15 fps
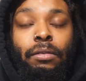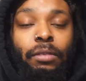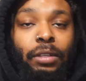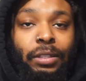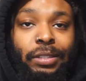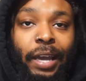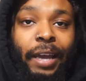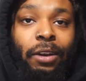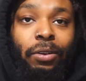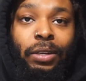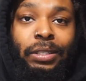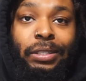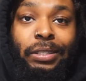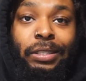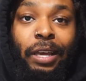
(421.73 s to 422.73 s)
The title
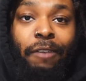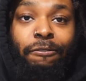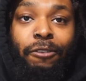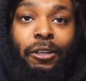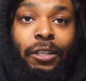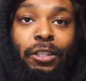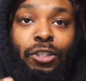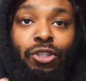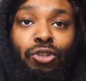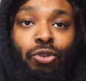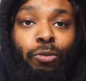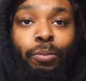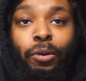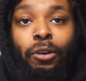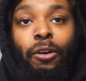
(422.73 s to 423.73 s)
is definitely
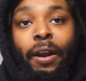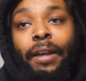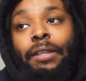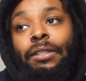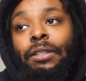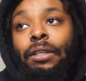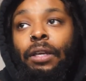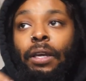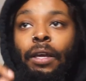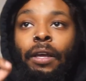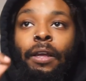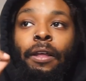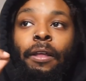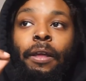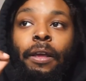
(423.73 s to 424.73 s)
super crazy.
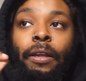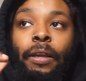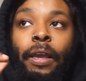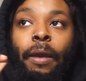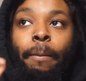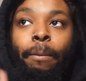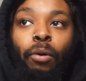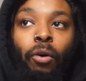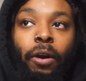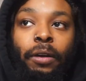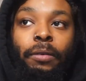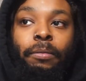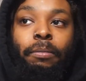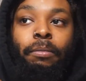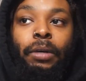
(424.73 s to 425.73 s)

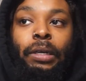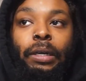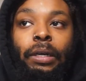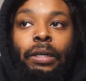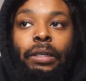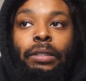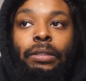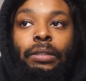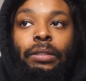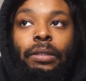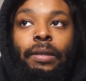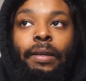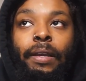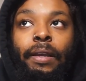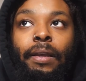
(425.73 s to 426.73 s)
Important because
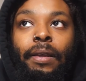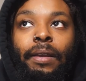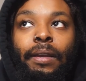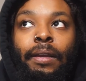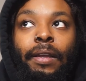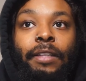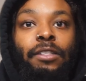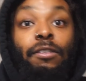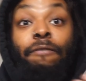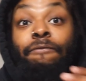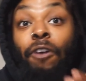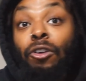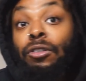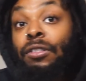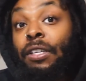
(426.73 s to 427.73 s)
it's the
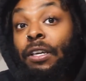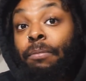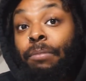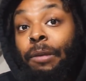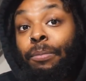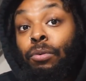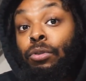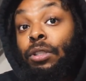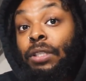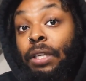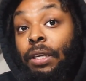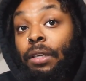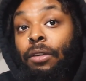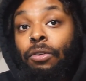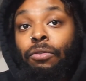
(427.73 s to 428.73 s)
first thing people see.
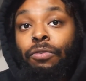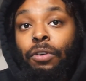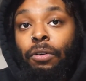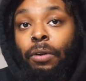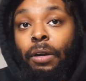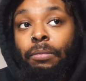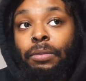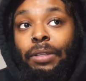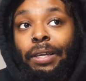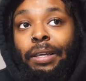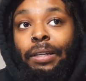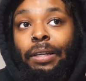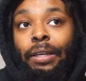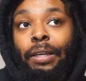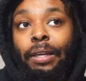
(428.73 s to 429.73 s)
You feel what I'm saying?
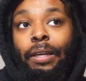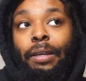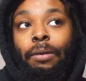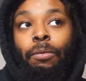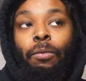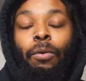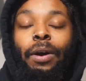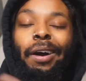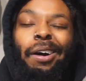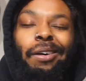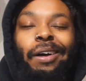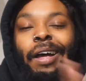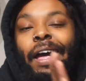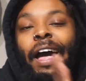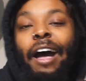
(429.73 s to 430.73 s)

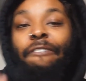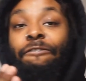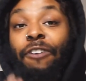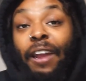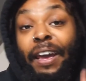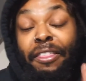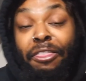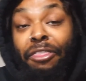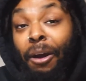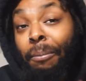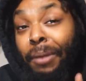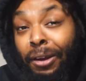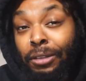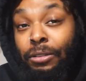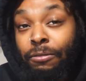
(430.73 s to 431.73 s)
Well, I feel like
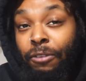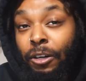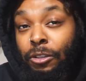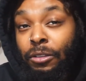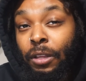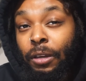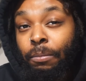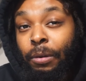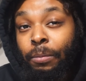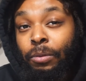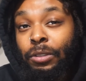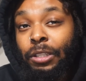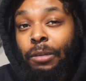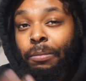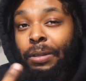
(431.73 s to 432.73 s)
thumbnail is the first thing people
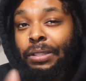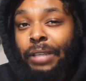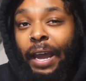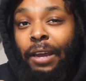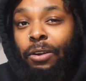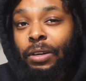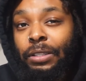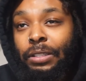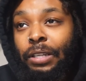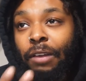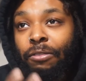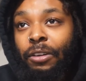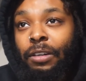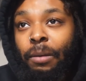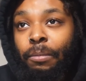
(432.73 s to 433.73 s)
see, but title is
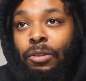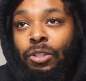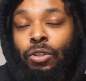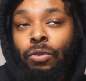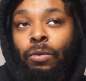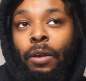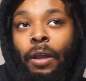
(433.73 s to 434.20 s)
definitely number 2